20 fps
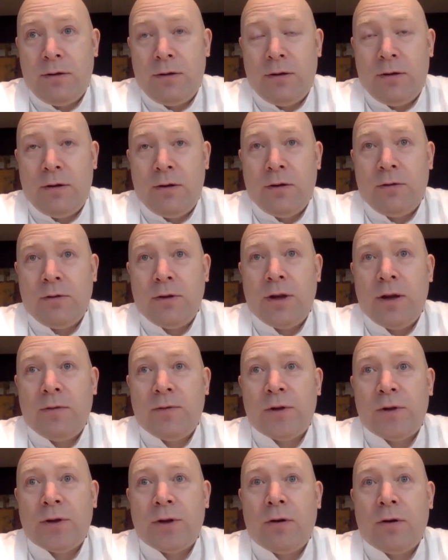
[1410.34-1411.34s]
don't give
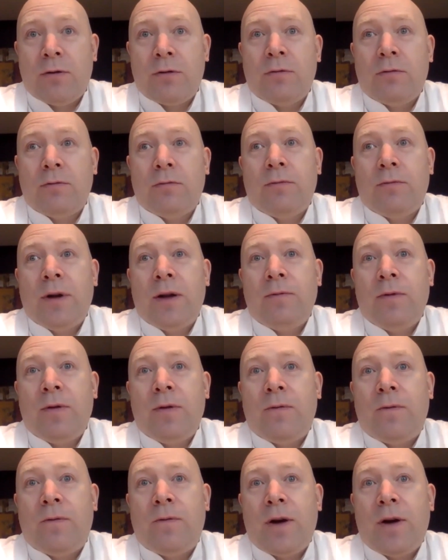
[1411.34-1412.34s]
sorrow. When we
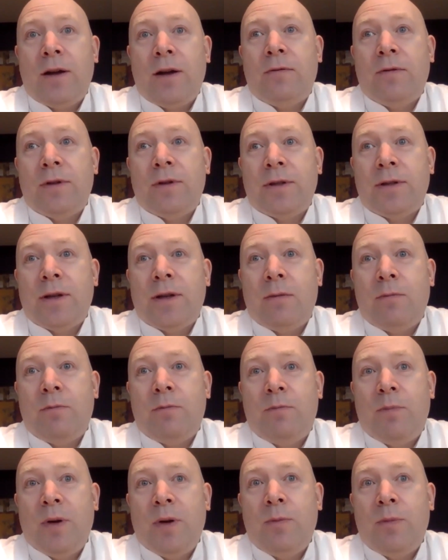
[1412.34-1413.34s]
fight with some
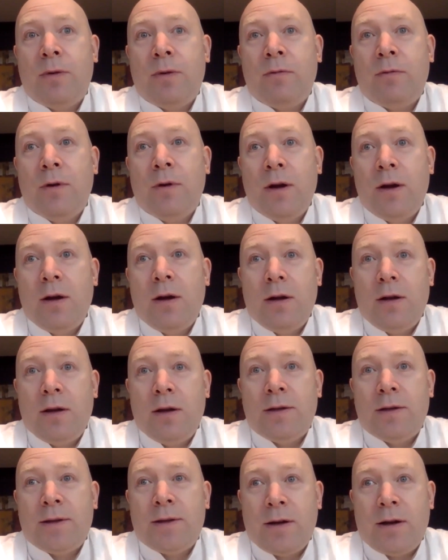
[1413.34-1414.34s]
people,
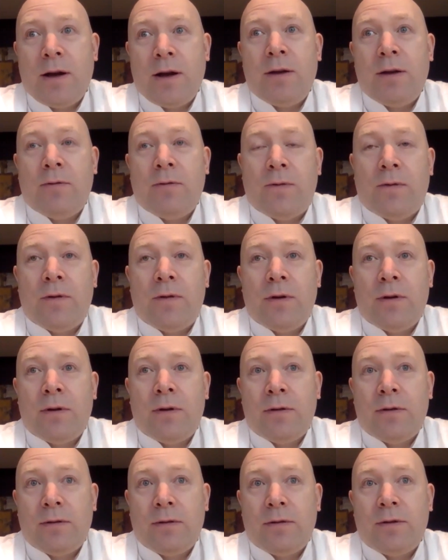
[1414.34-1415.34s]
it's a kind of
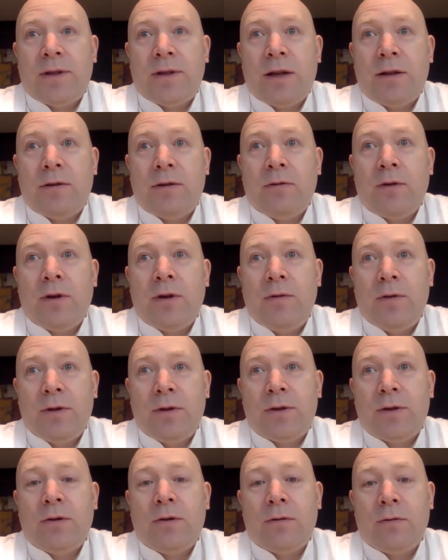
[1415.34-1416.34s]
subtle giving
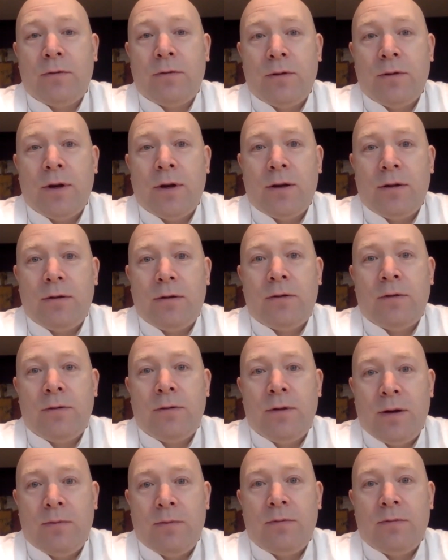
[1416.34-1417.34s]
sorrow to
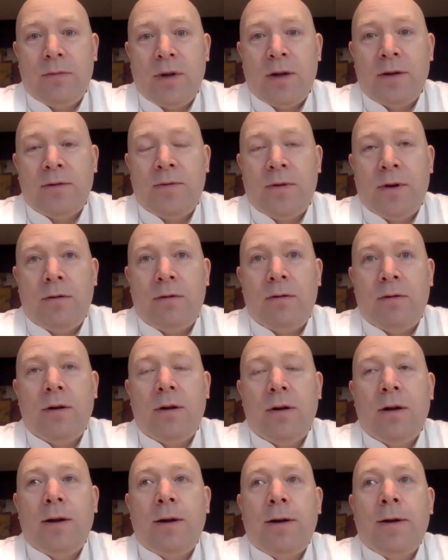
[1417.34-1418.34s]
them as well.
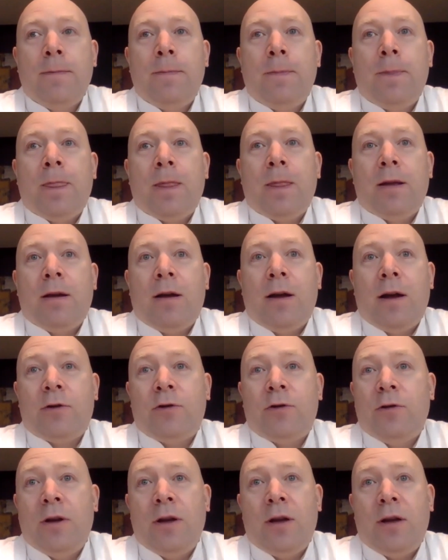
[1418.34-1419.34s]

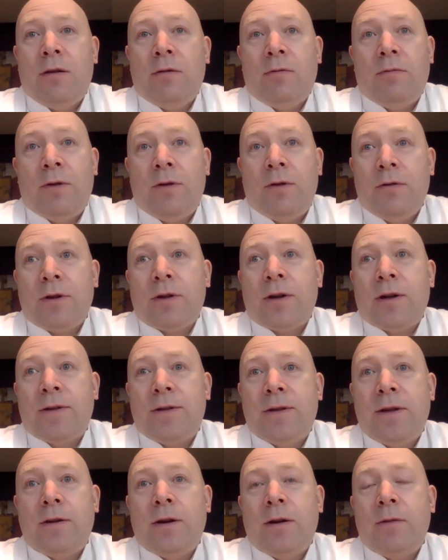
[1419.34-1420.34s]
Actually, we're not
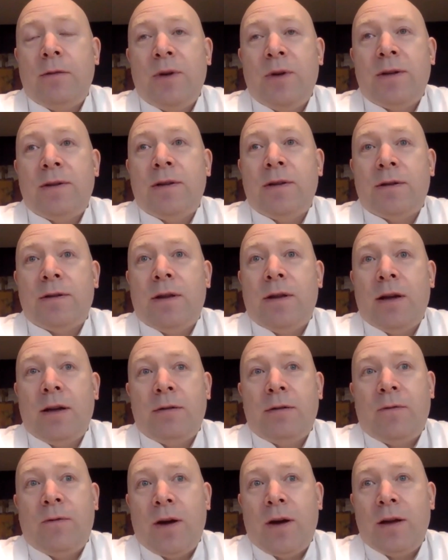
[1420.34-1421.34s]
considering business
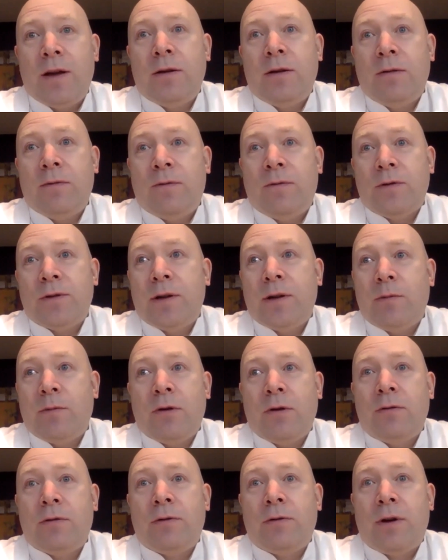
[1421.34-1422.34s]
that fighting for some
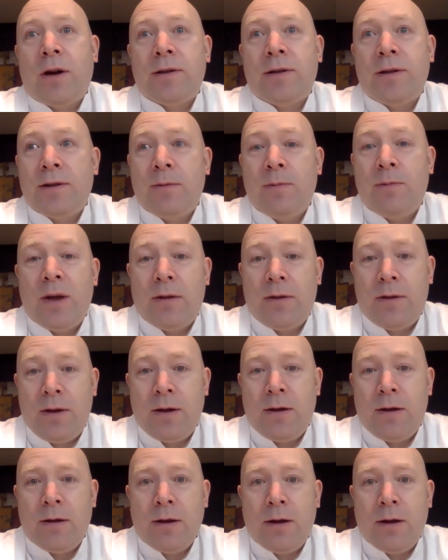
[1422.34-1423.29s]
contracts is a bad thing,